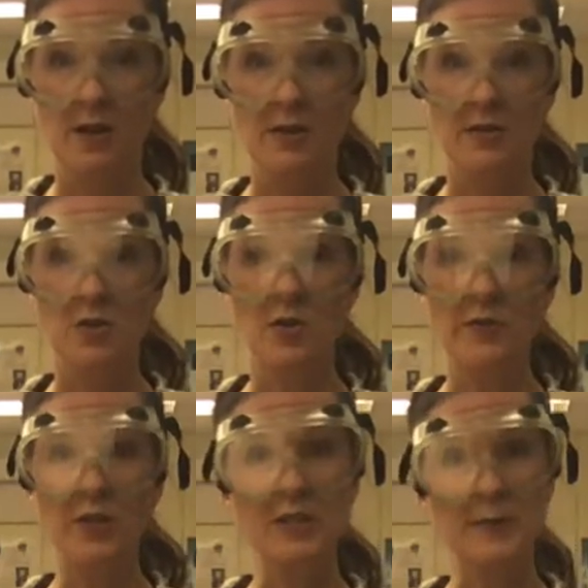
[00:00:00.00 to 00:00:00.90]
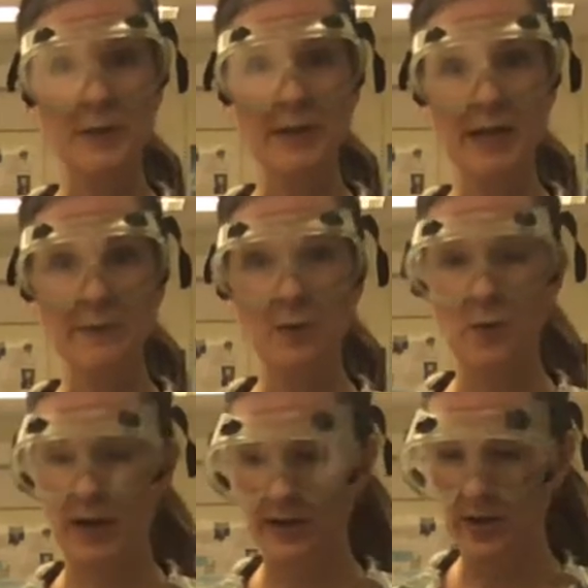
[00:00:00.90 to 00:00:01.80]
So for experiment number
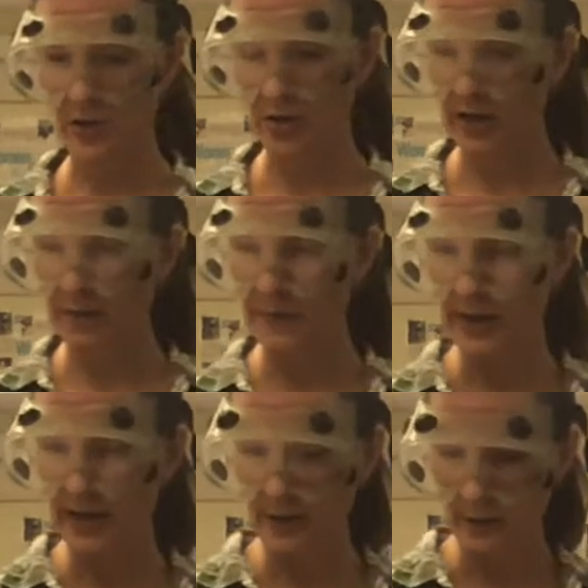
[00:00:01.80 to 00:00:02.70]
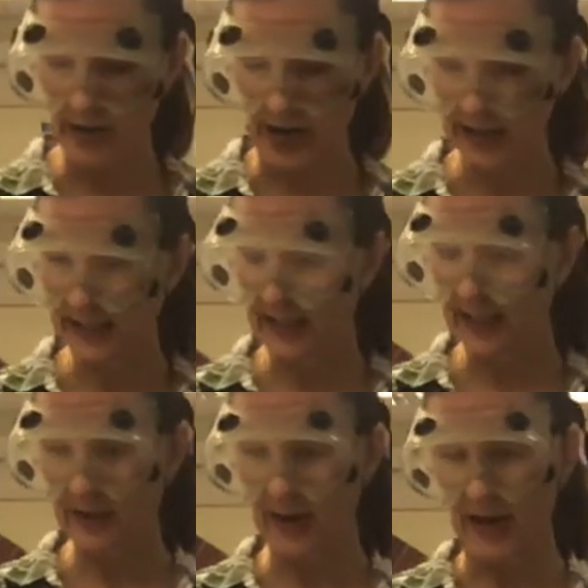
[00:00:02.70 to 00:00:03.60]
1, you're going to be reacting and
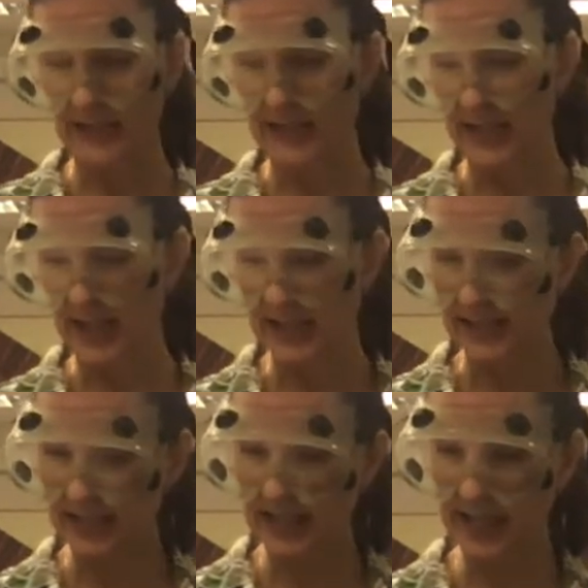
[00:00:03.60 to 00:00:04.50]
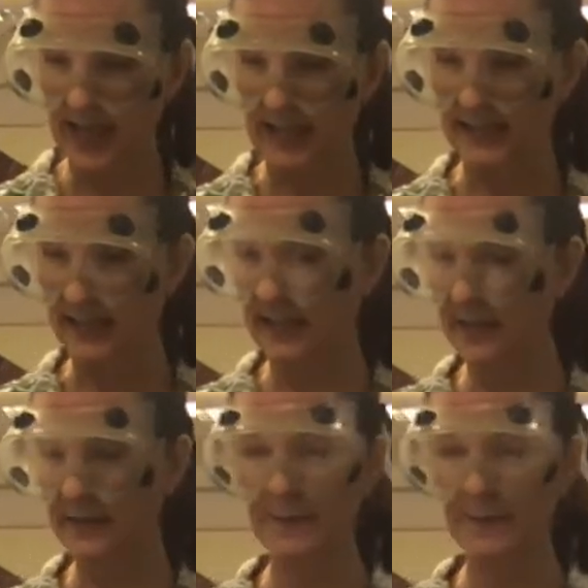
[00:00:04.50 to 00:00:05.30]
interacting acetic acid,